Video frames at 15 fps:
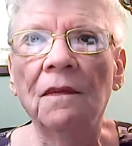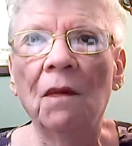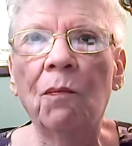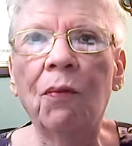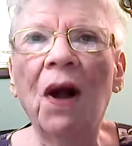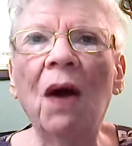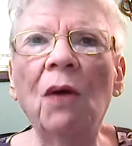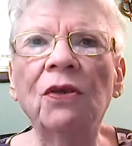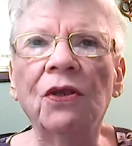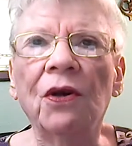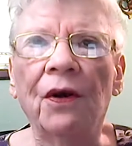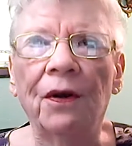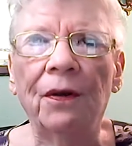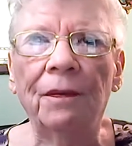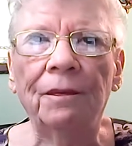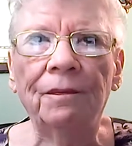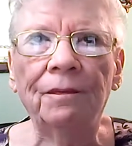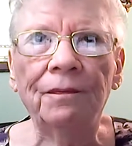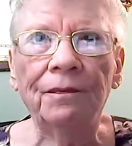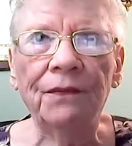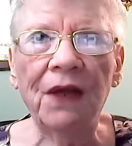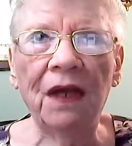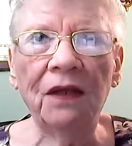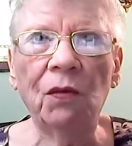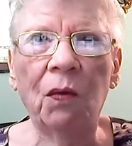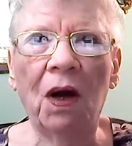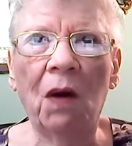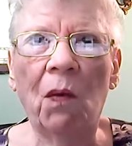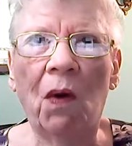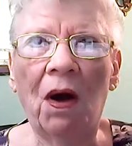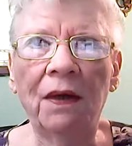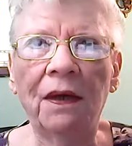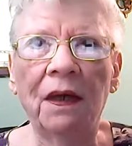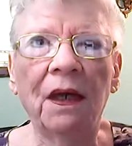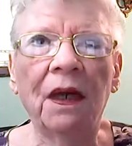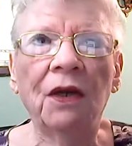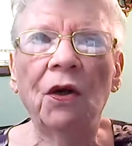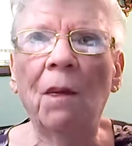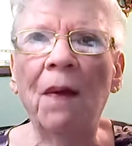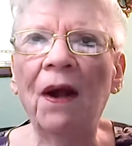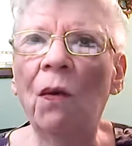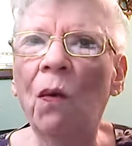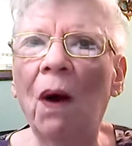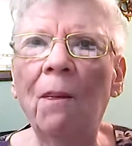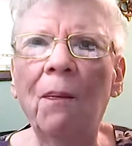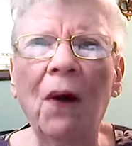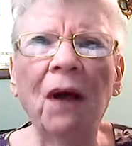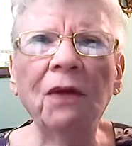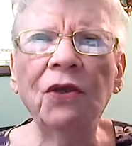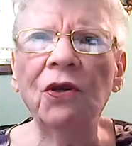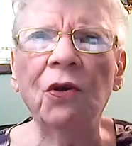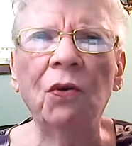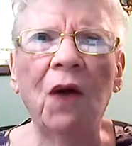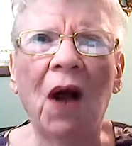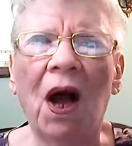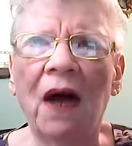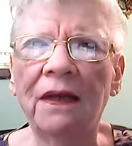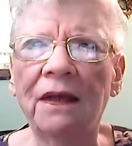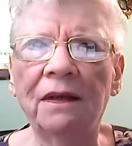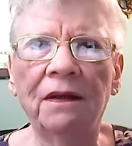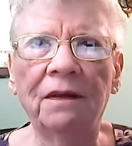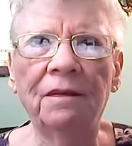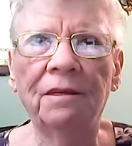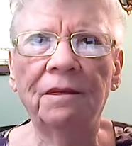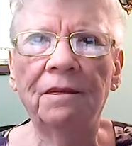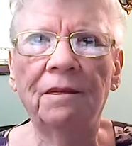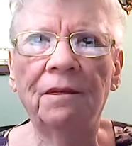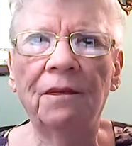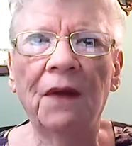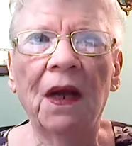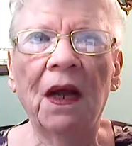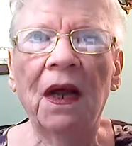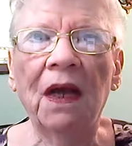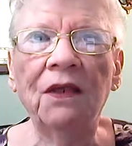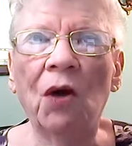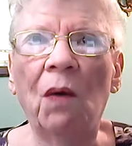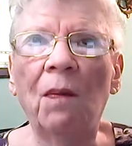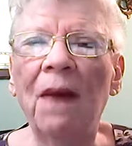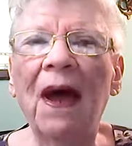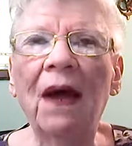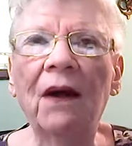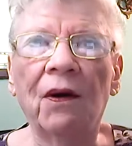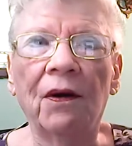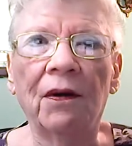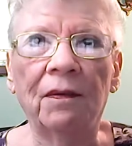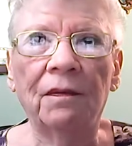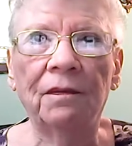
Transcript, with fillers: Browser. That's what I want. No matter what browser you got, it don't matter.